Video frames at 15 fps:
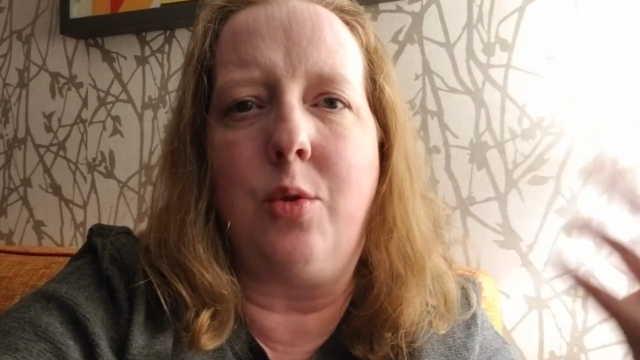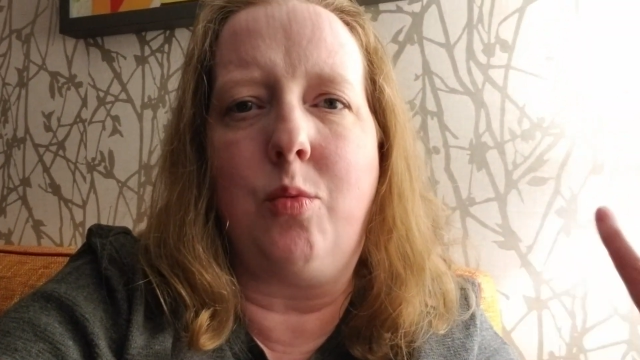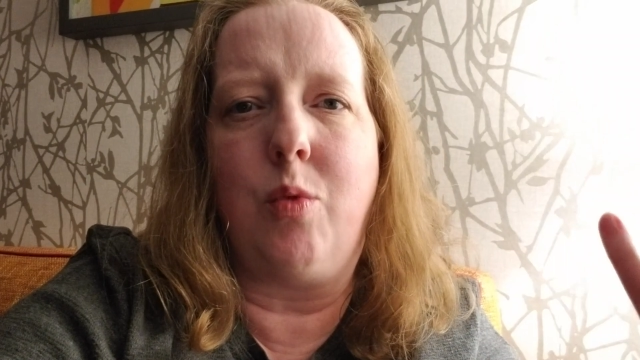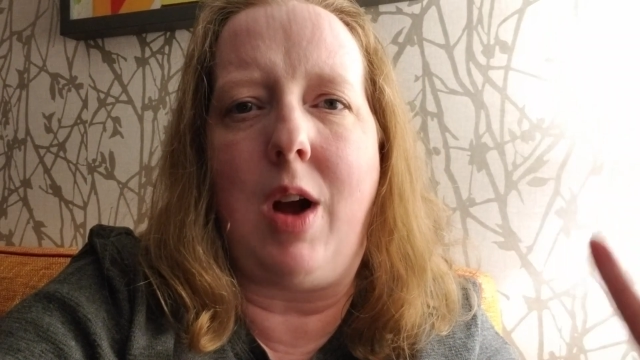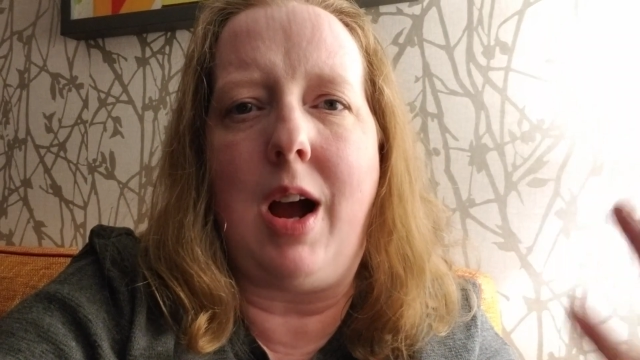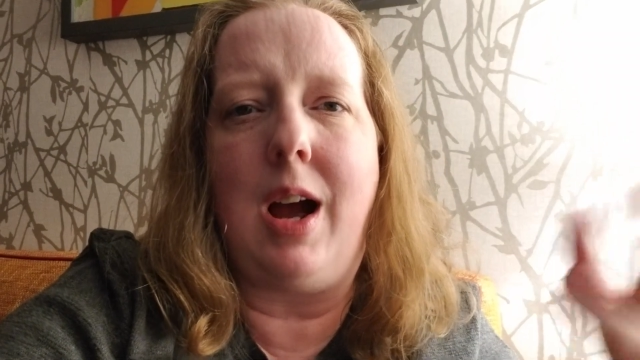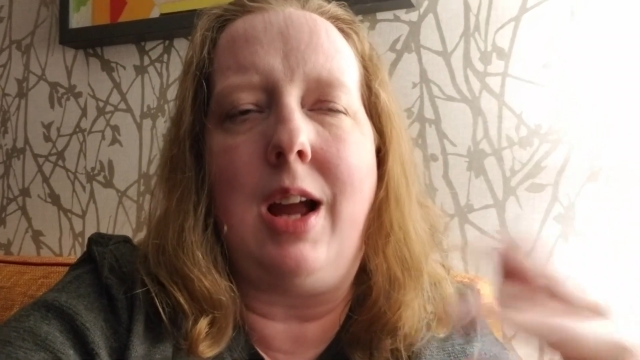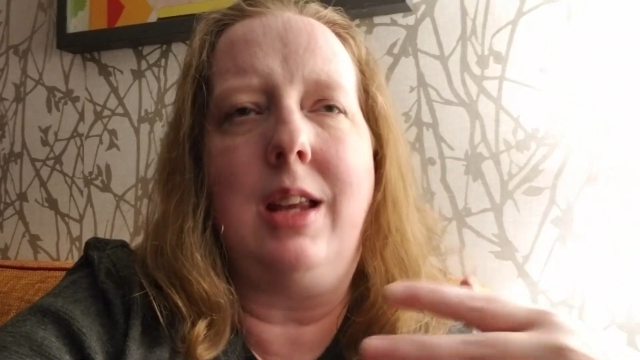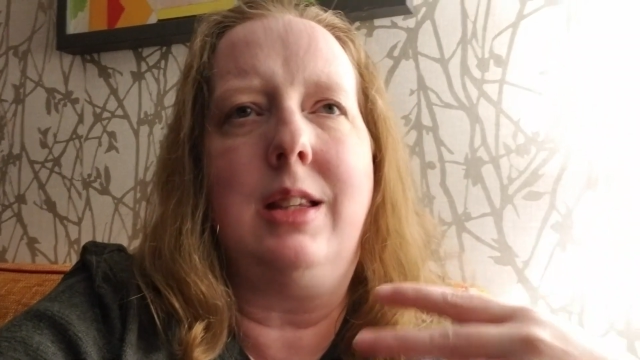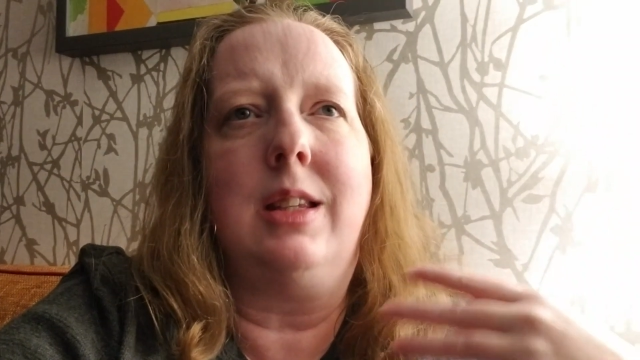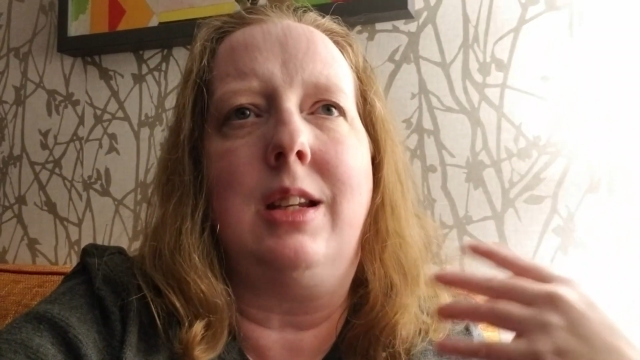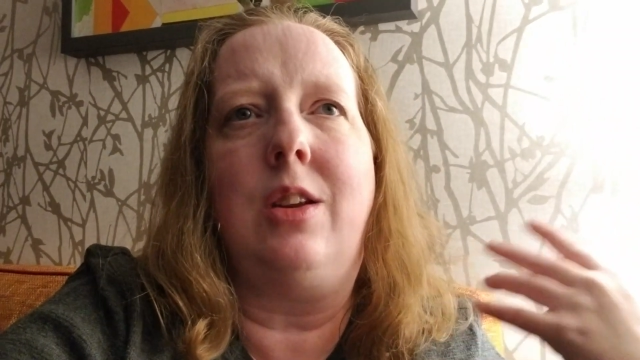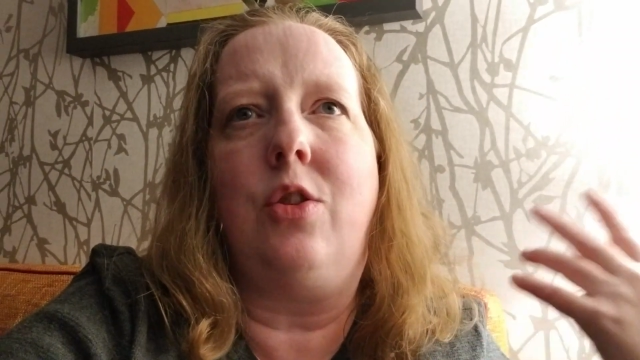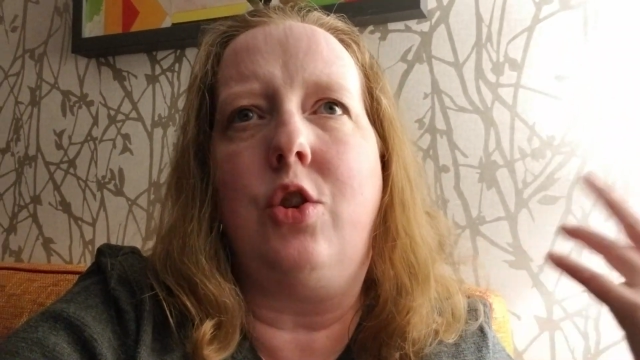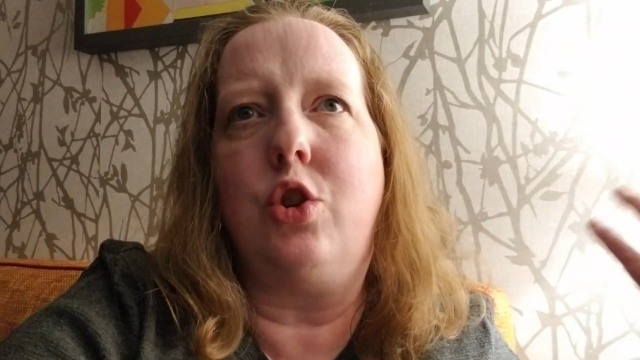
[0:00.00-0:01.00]
rides
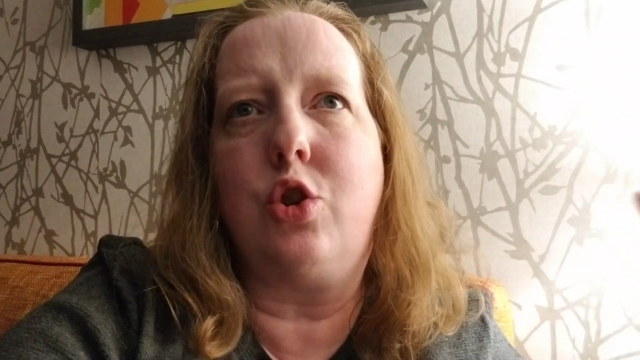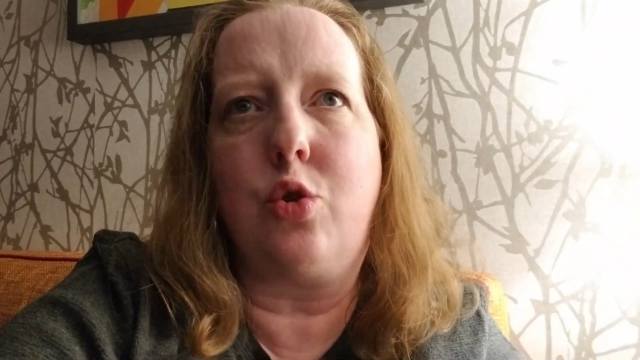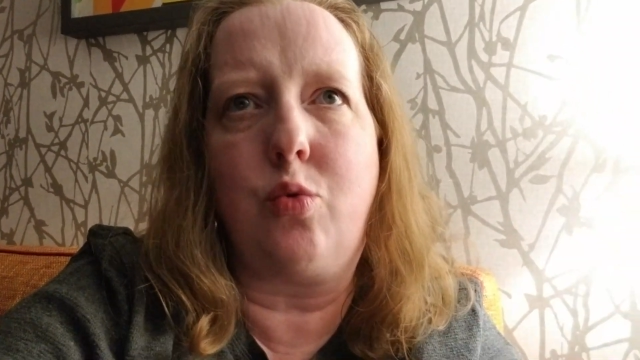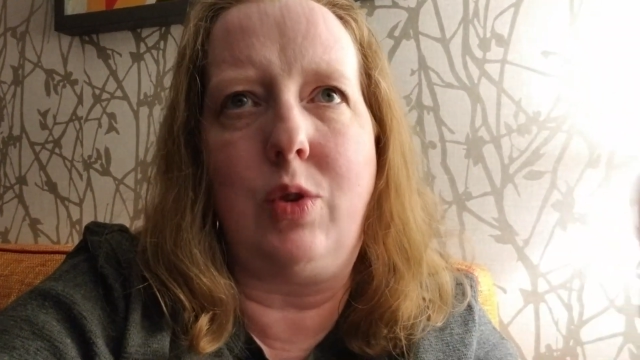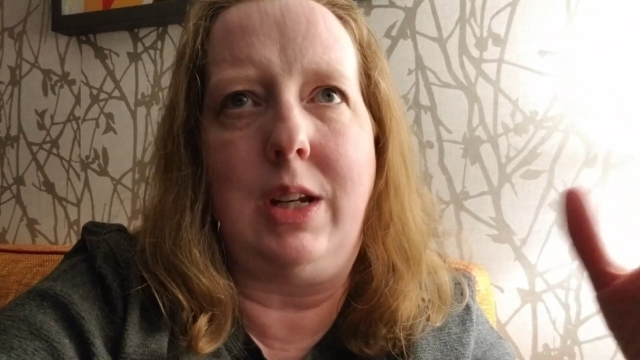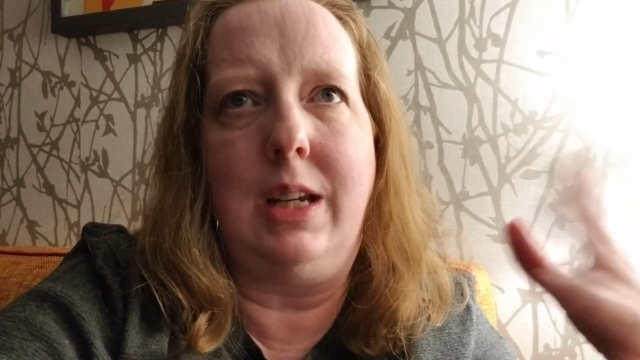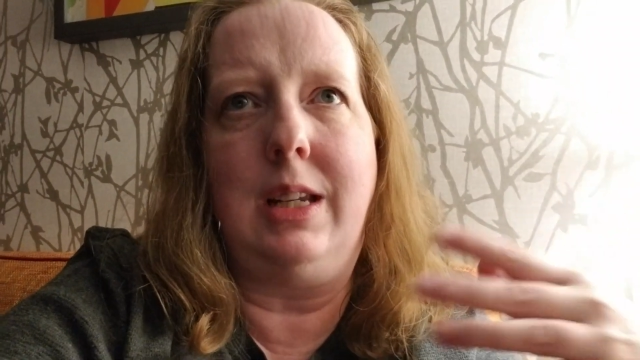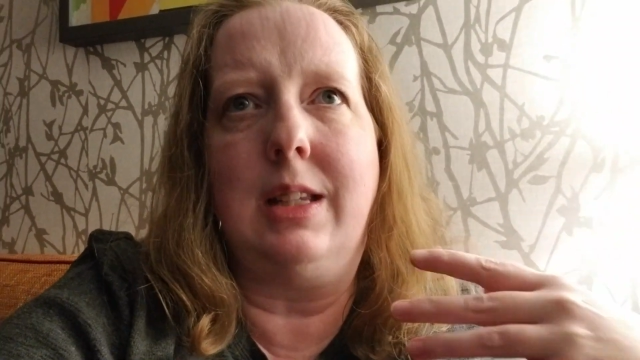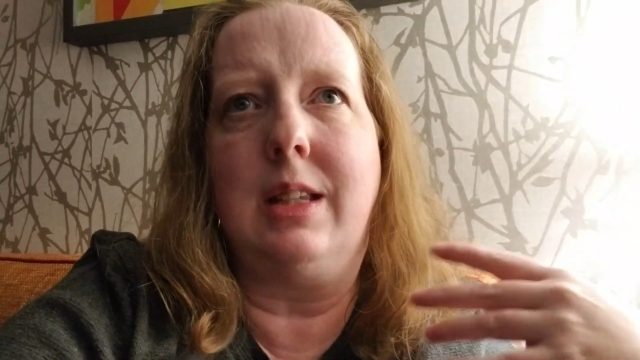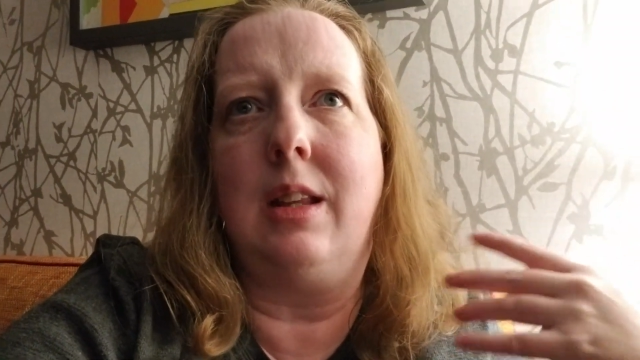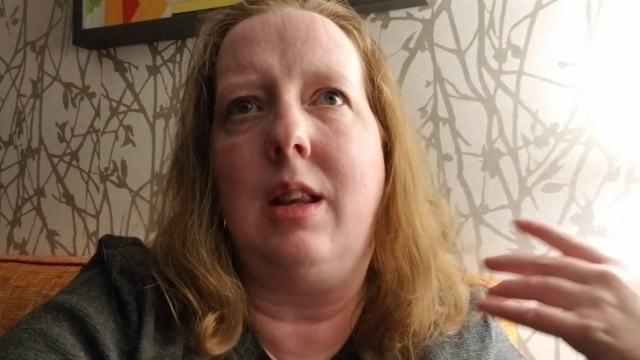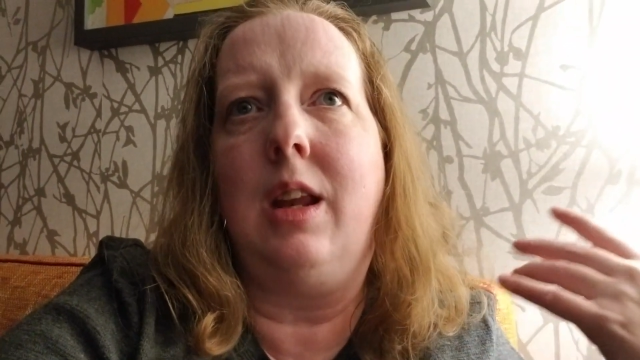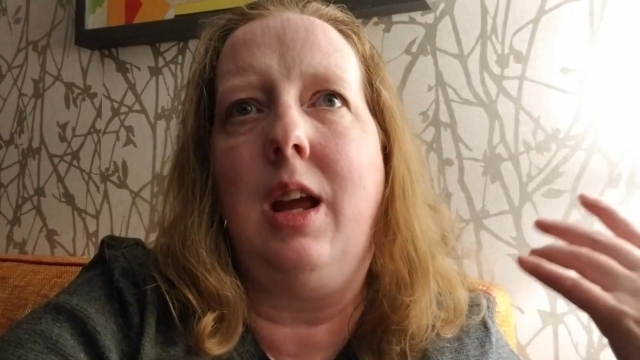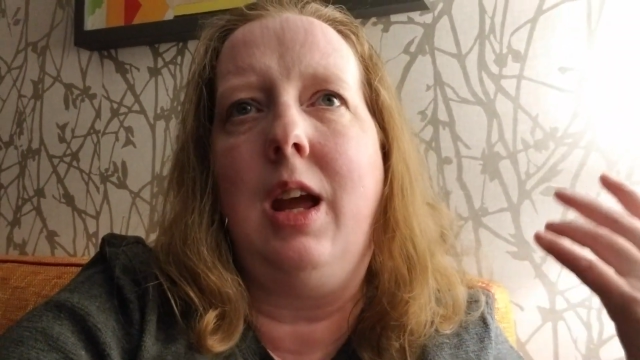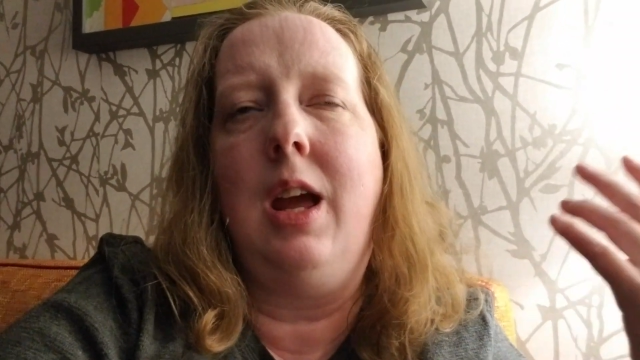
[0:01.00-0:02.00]
and in the trees and